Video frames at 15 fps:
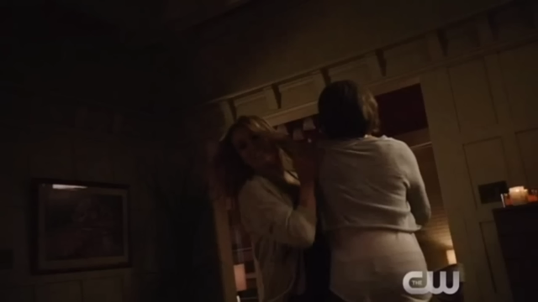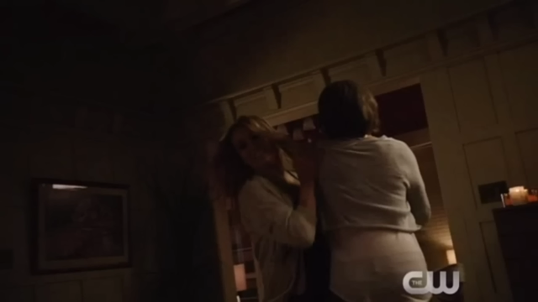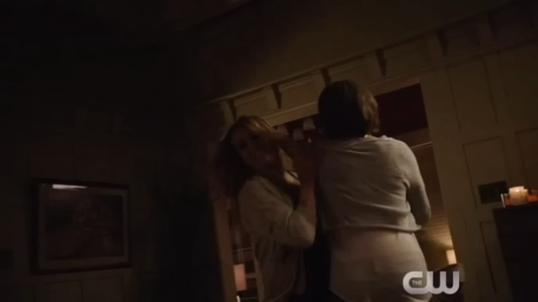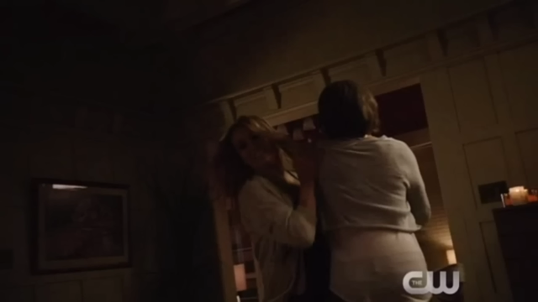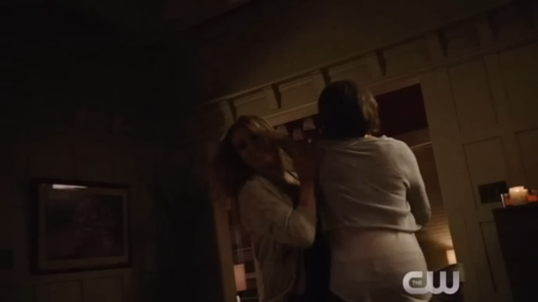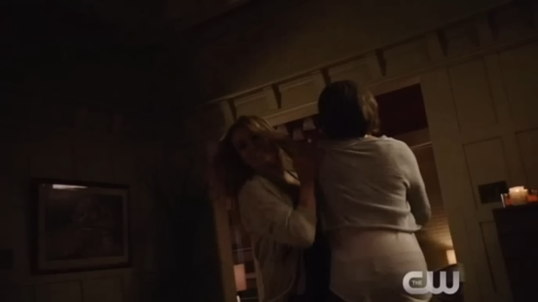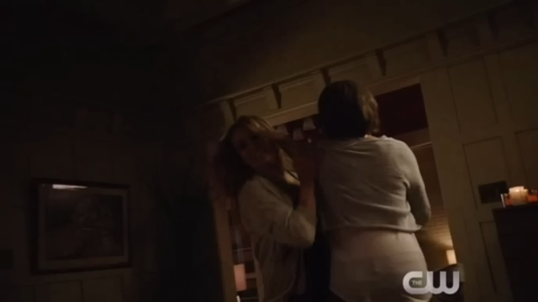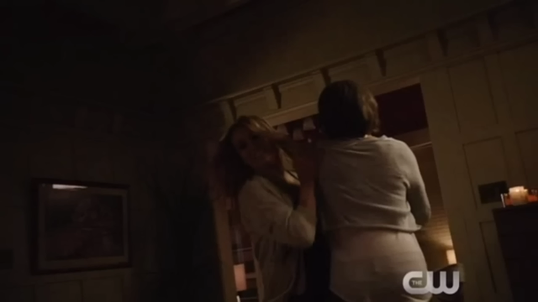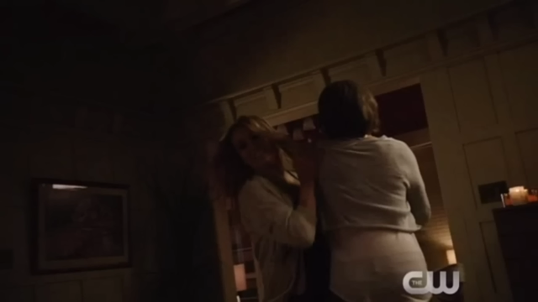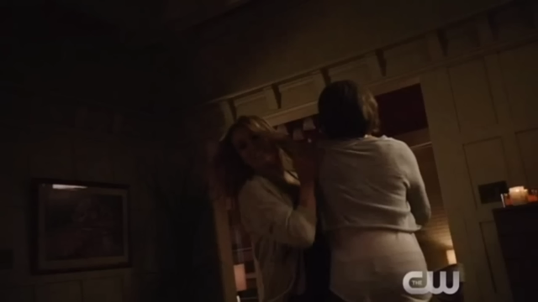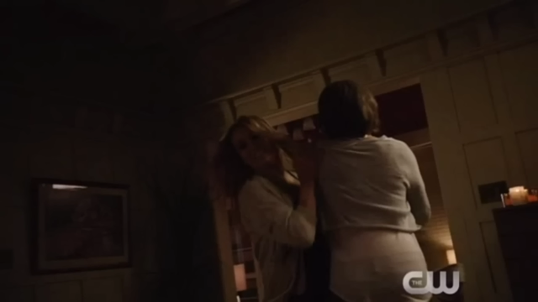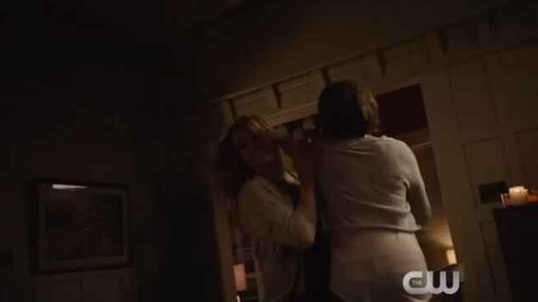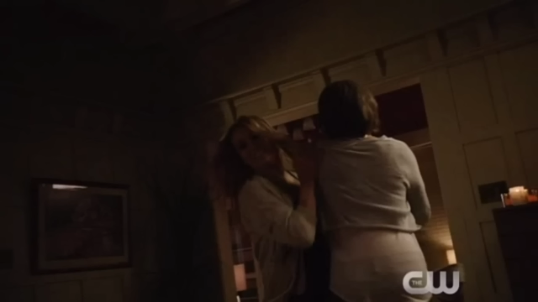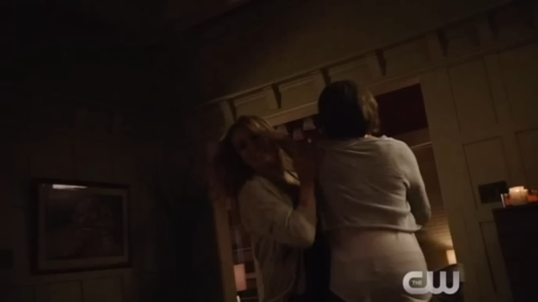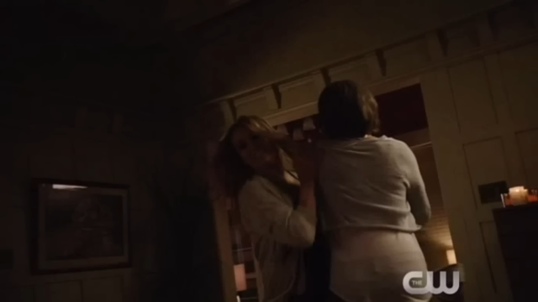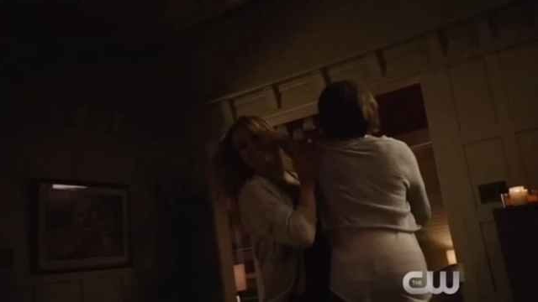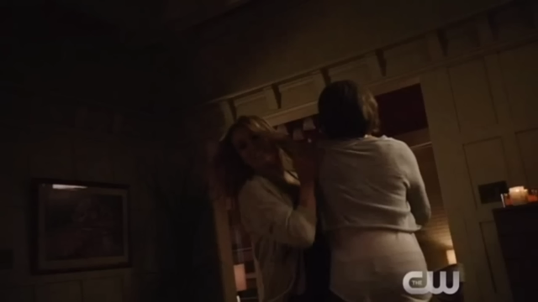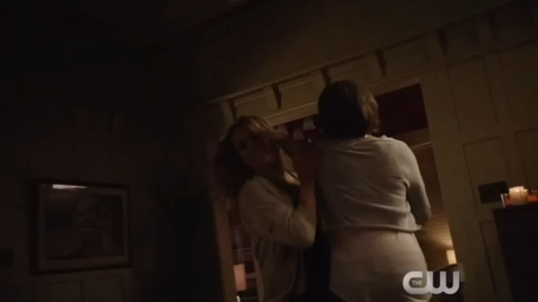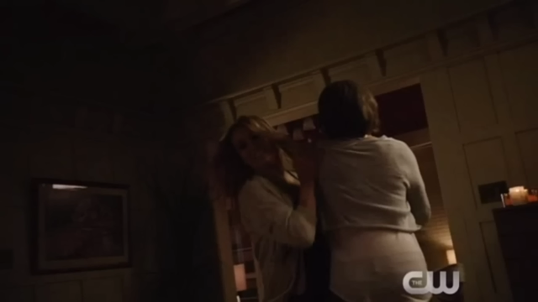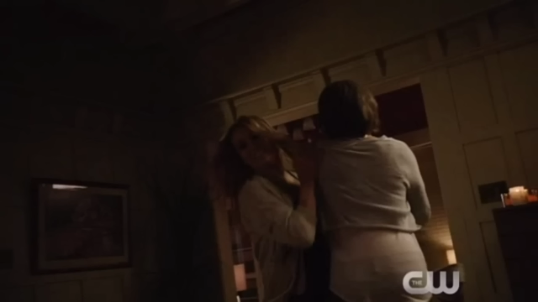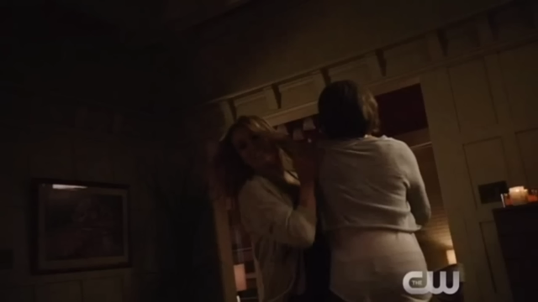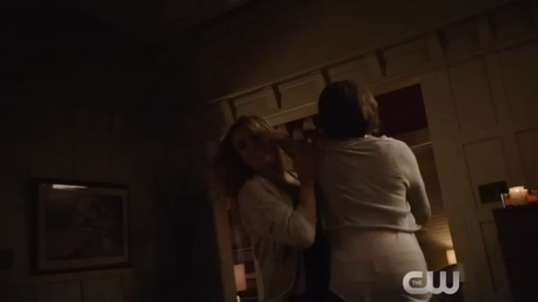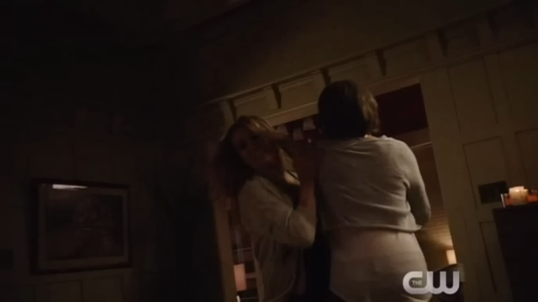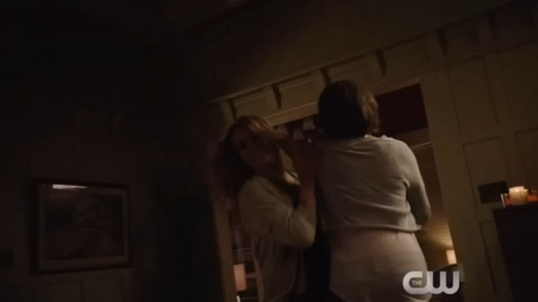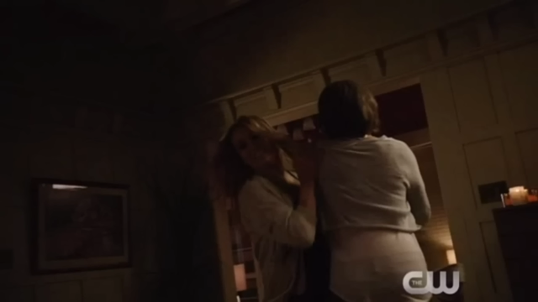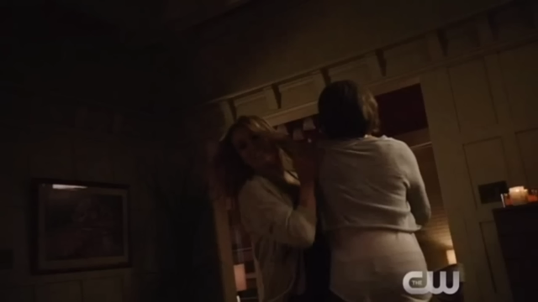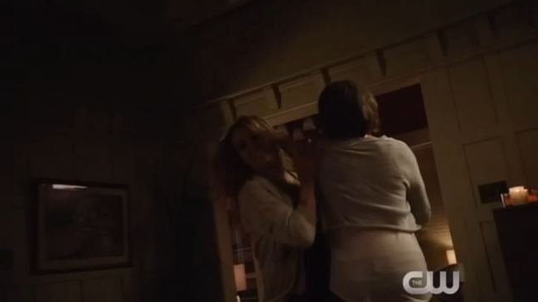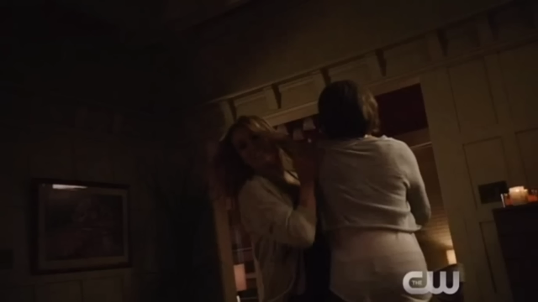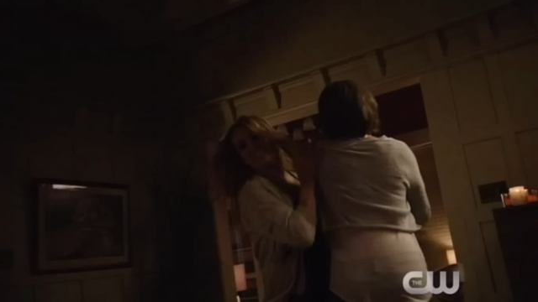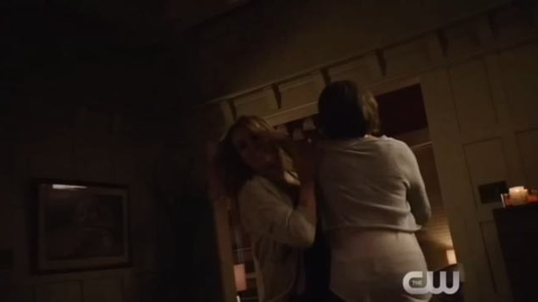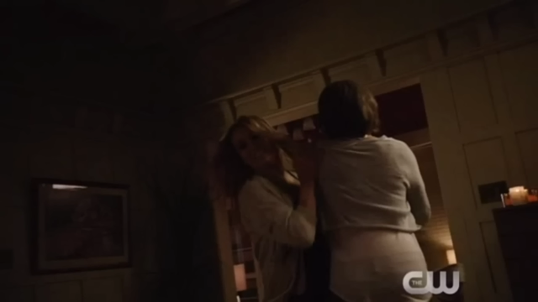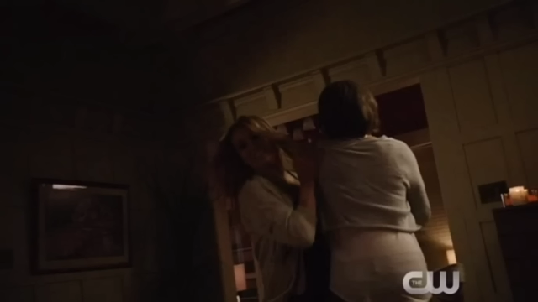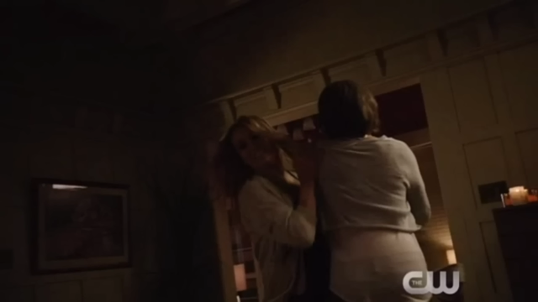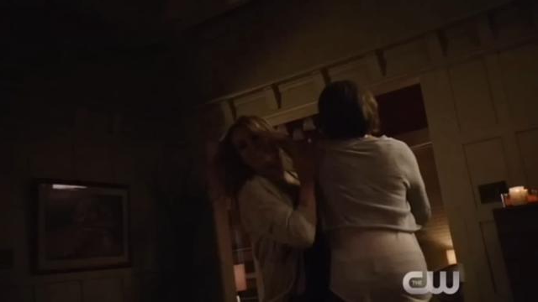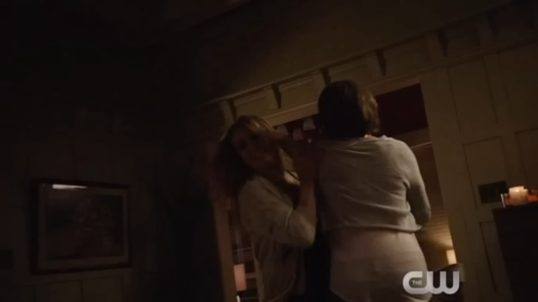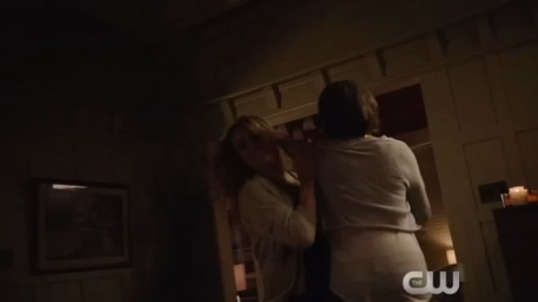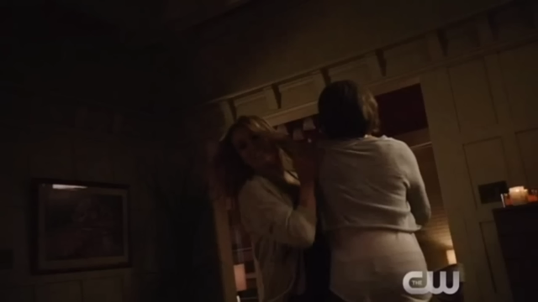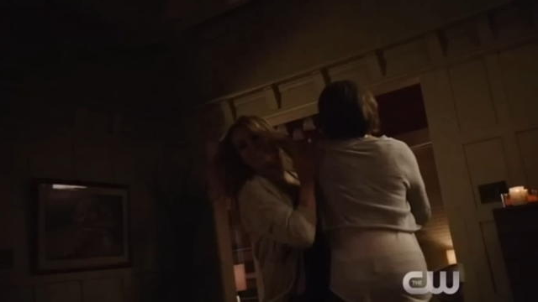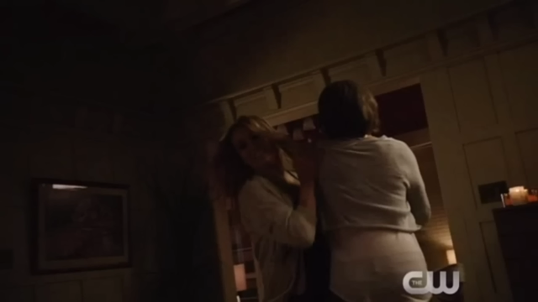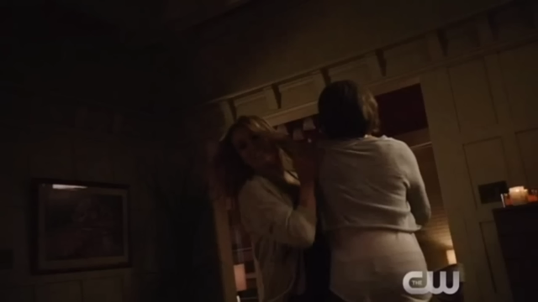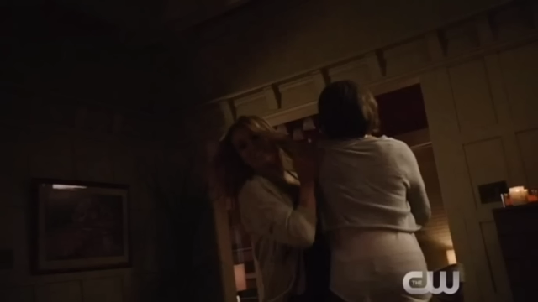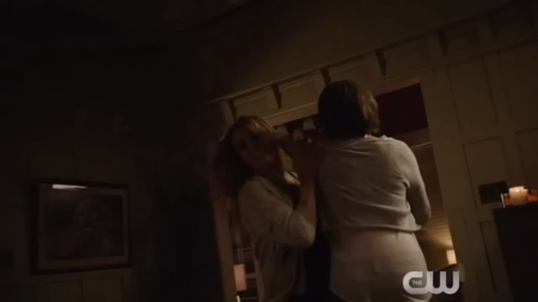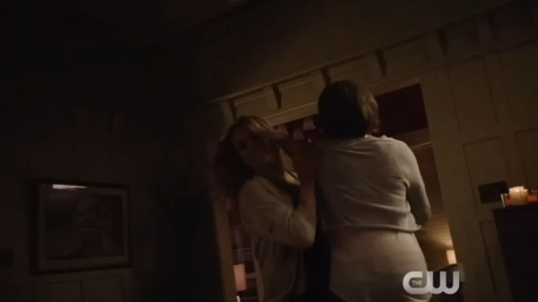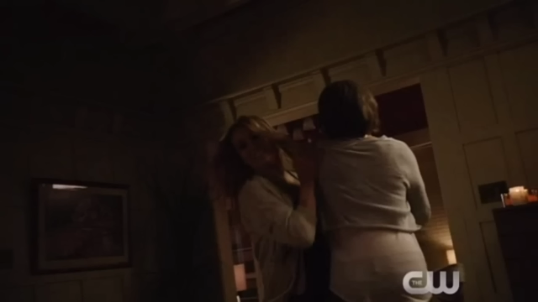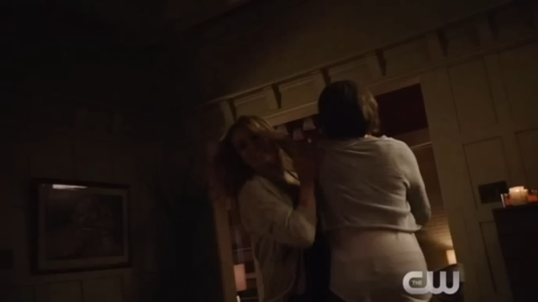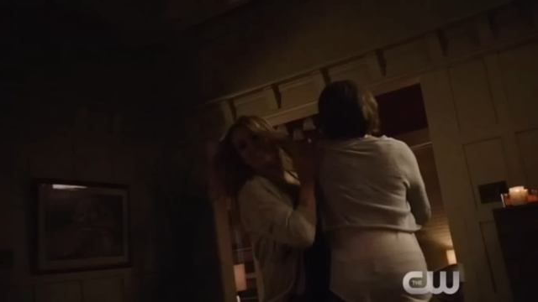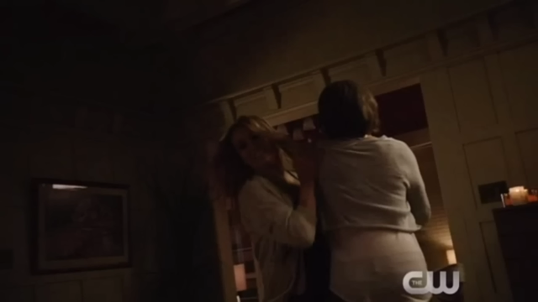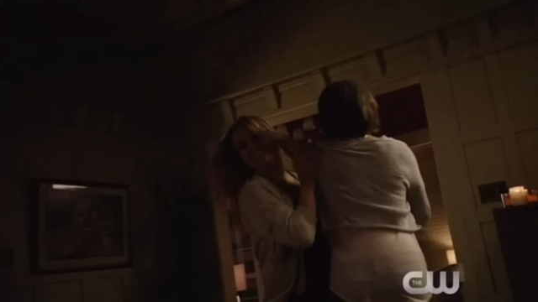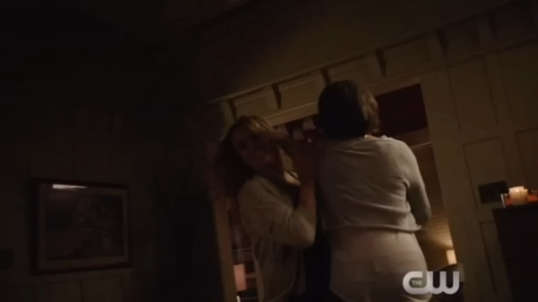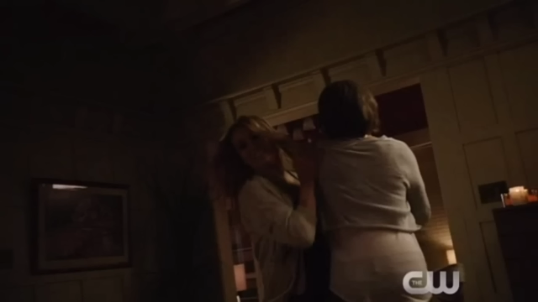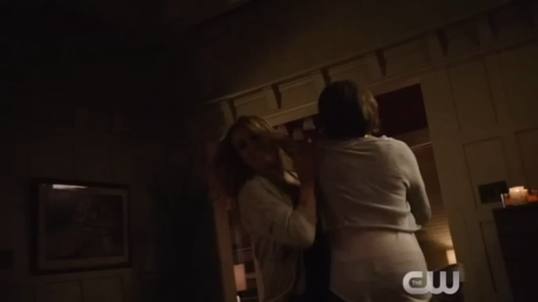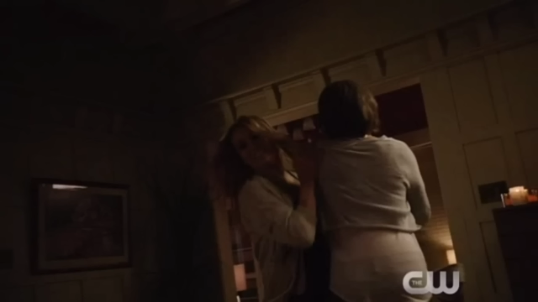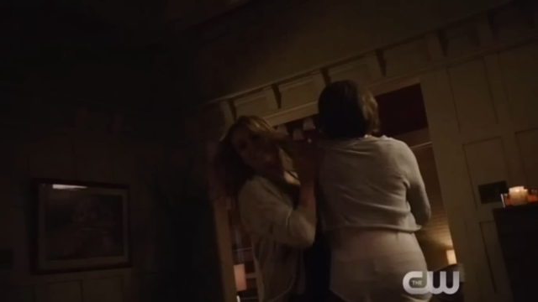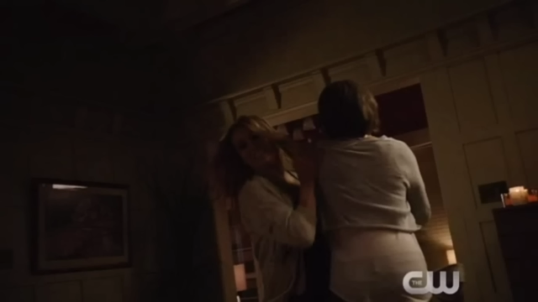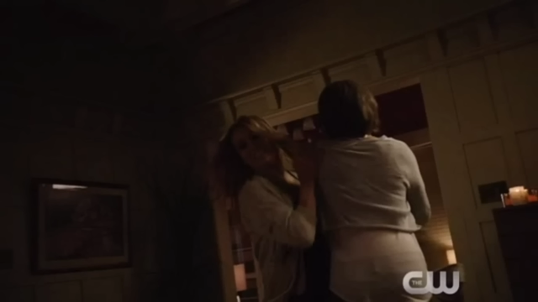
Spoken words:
Nobody's mouth can be seen.